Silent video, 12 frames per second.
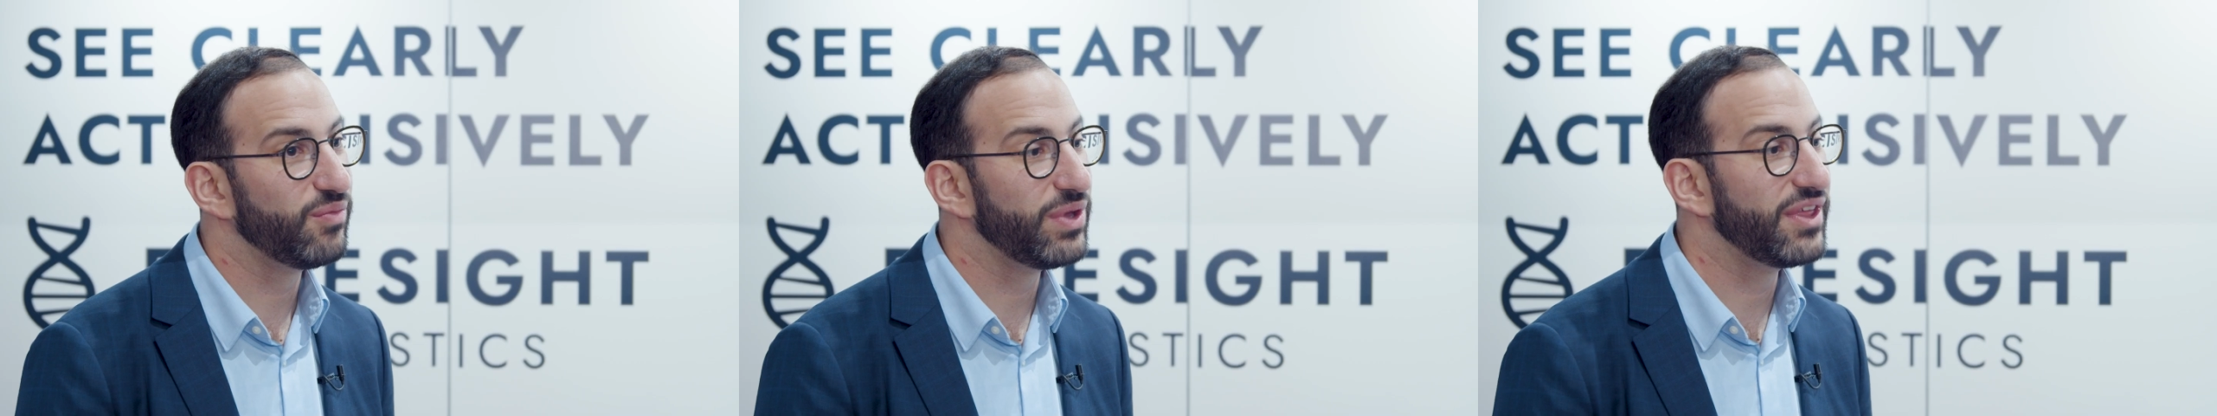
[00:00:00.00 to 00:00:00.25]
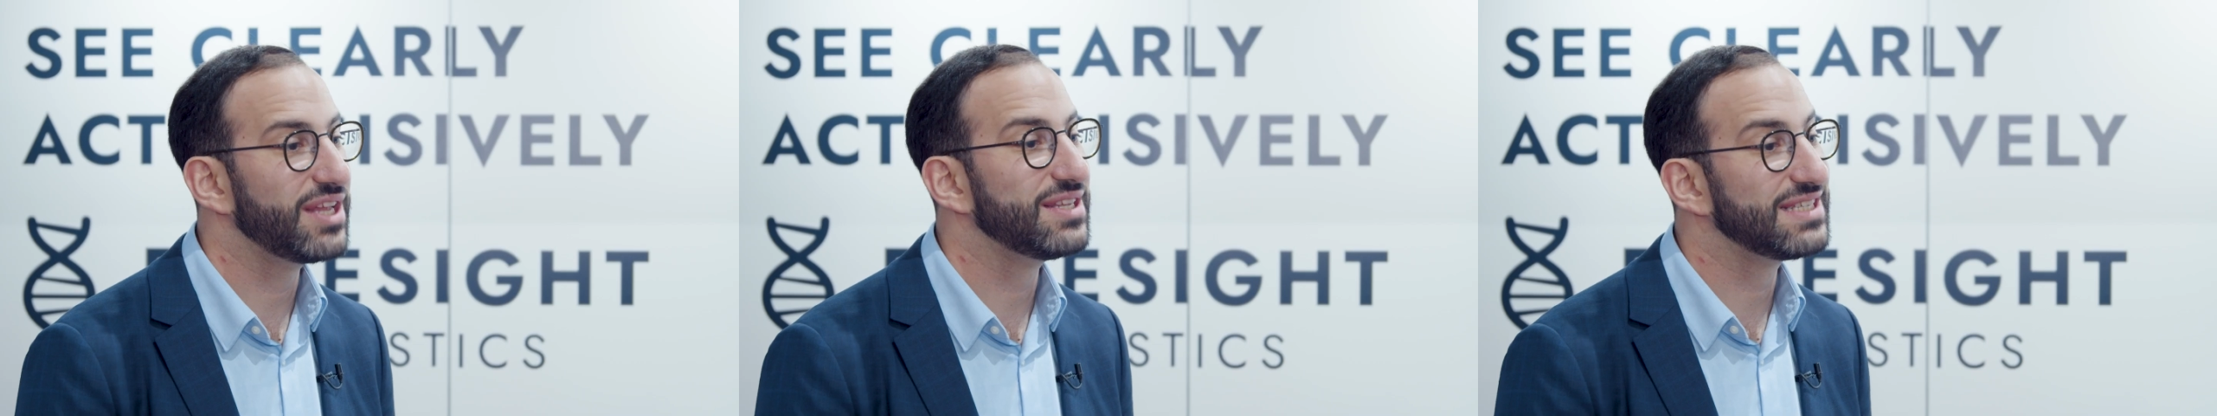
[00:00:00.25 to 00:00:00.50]
We
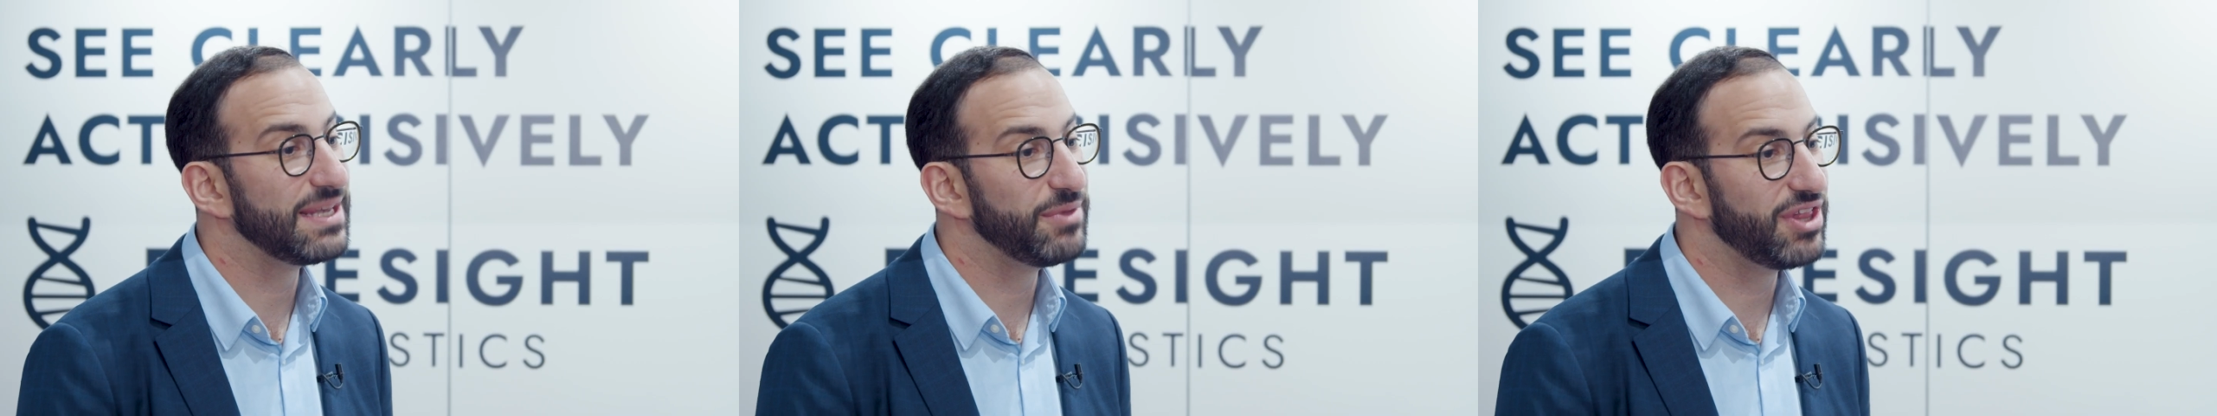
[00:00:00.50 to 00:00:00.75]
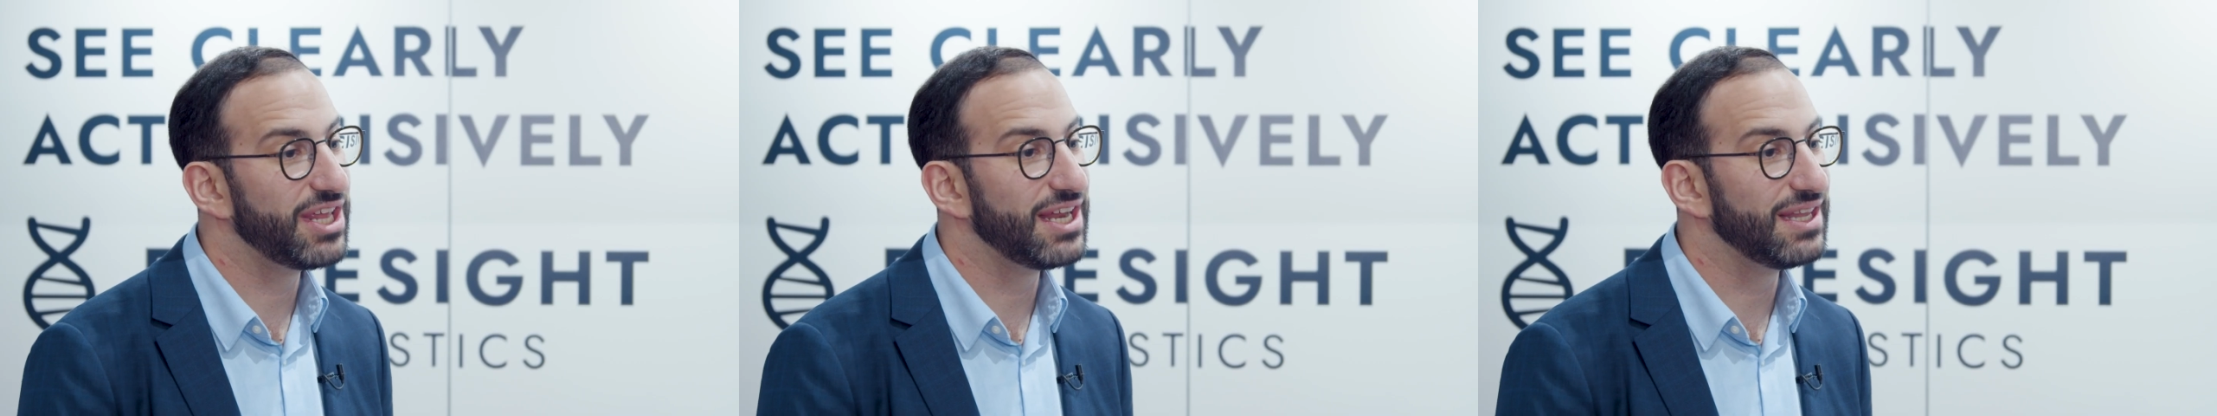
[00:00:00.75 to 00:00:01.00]
then
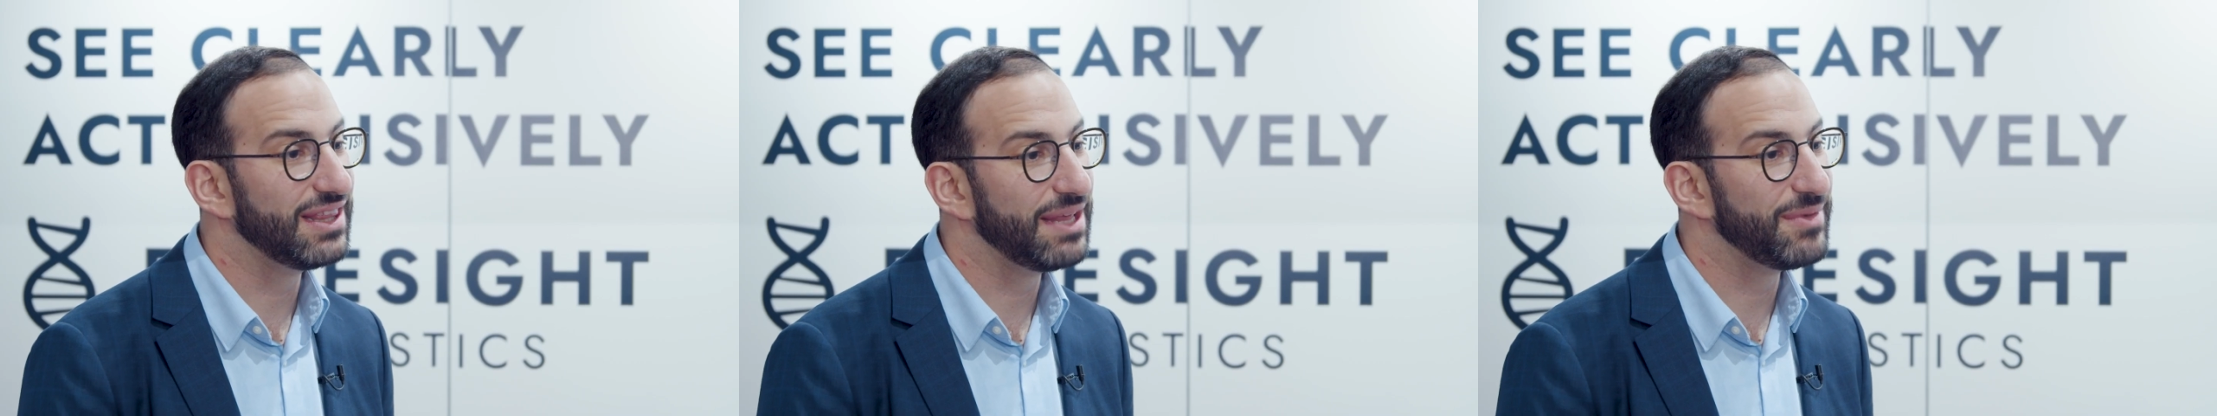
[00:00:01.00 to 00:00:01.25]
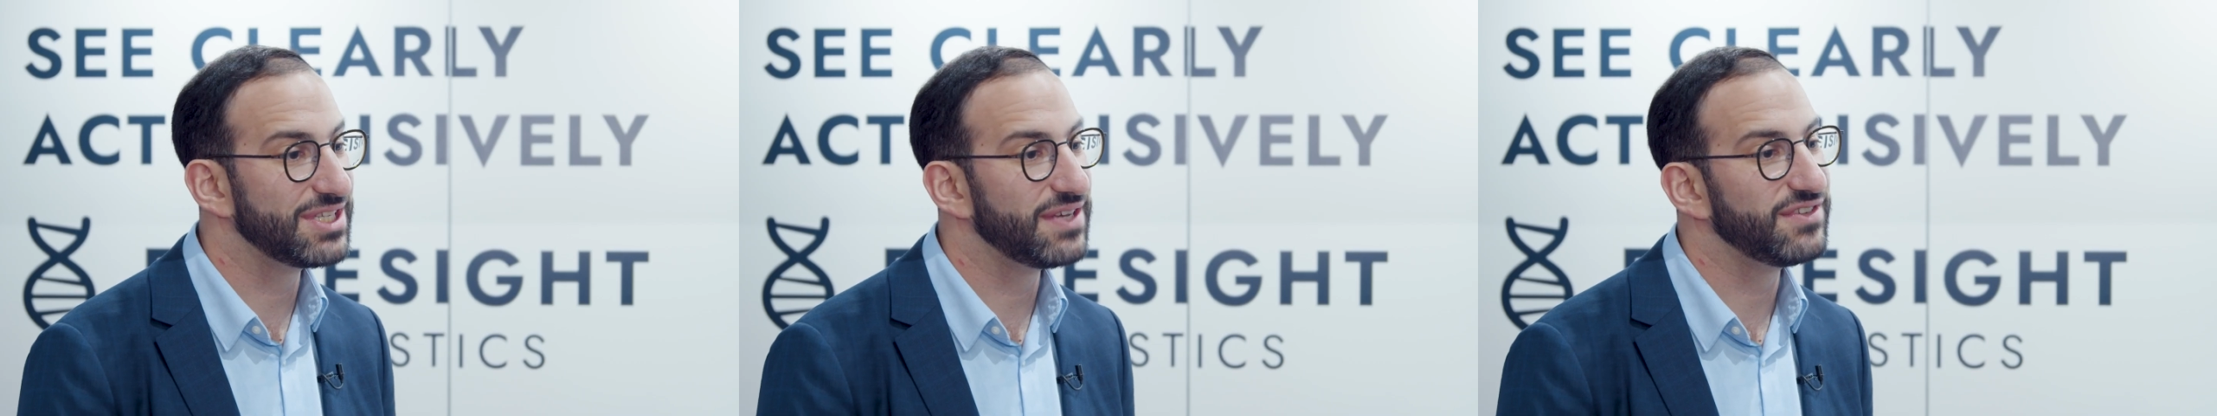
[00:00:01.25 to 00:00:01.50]
simulated
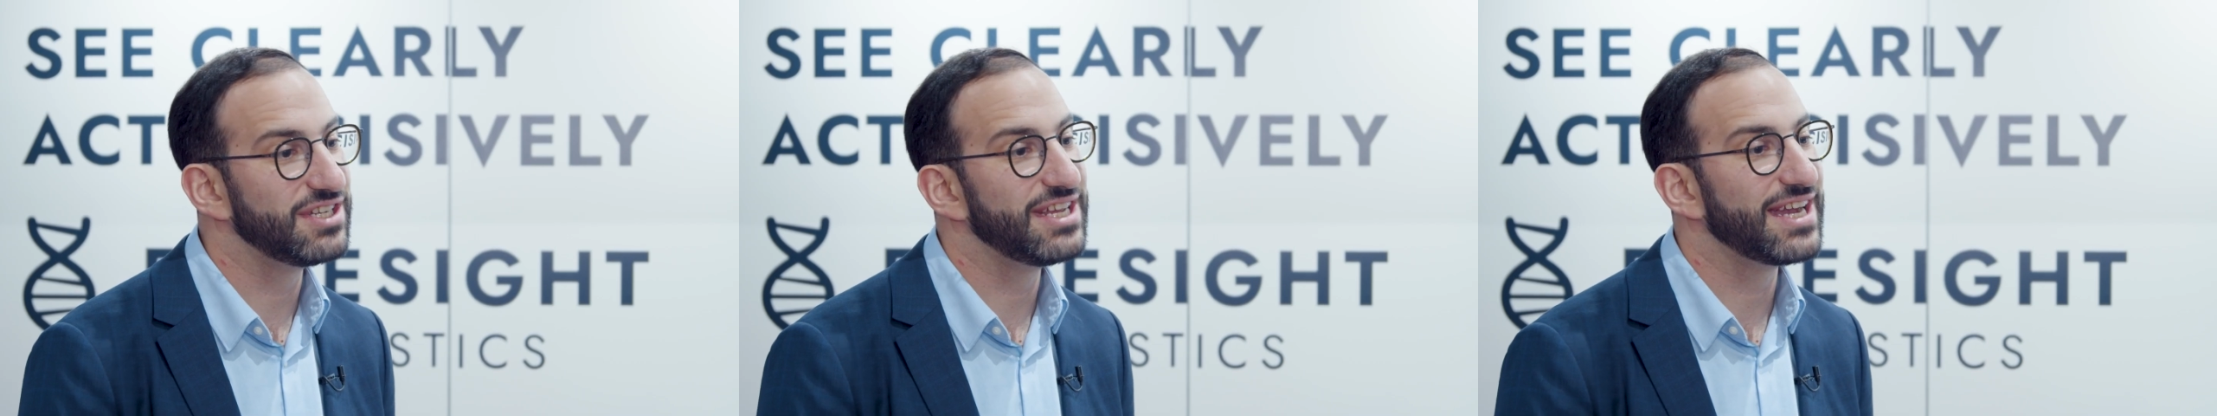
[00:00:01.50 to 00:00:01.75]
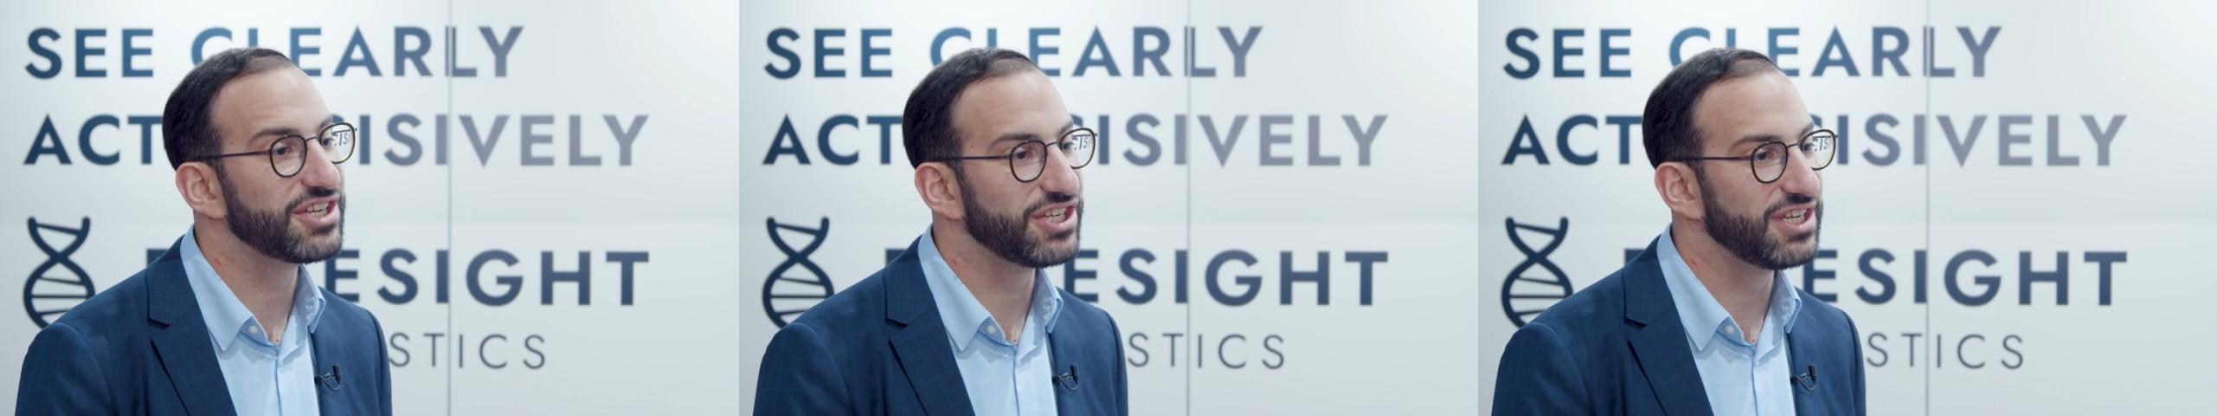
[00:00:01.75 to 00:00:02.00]
limits of
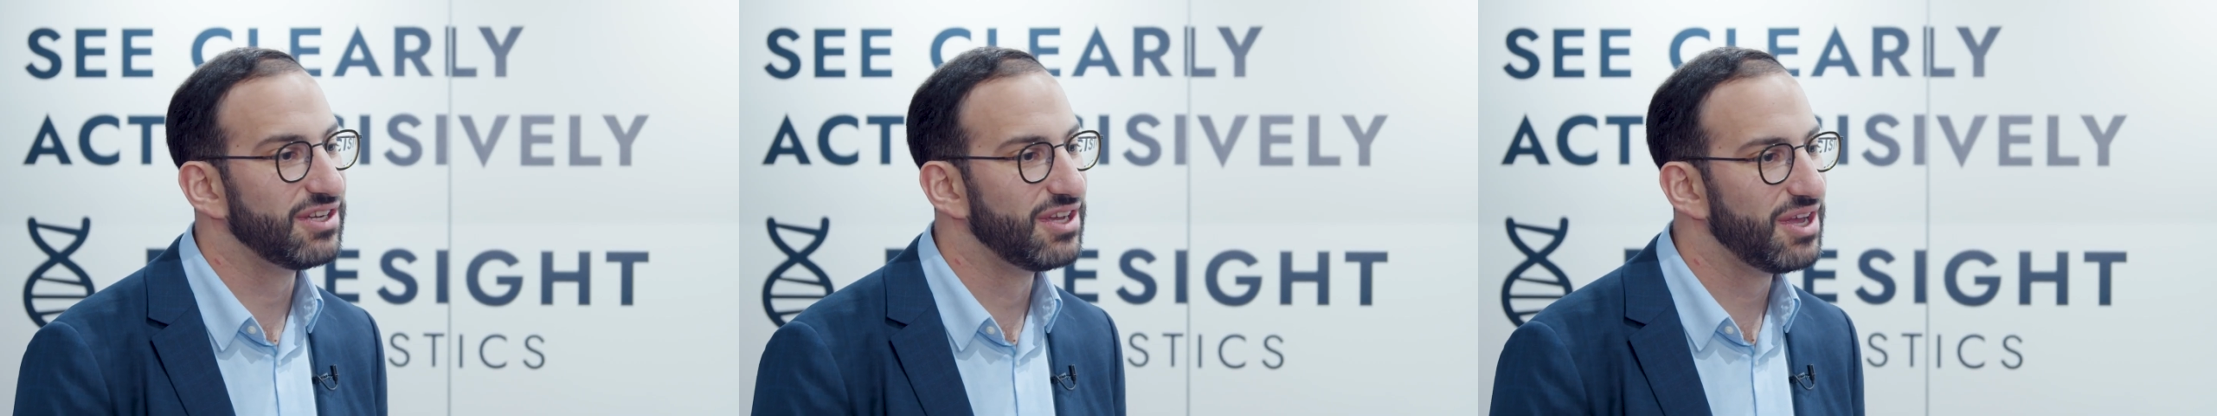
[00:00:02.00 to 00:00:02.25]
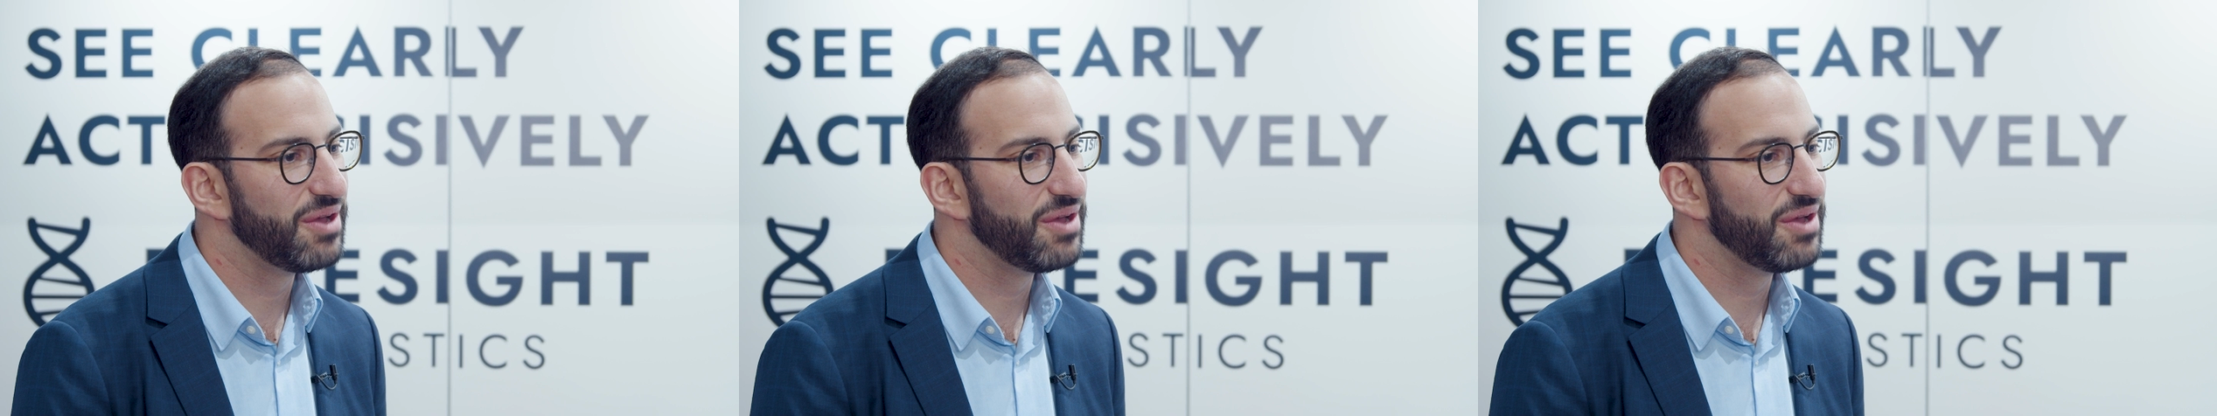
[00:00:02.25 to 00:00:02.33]
detection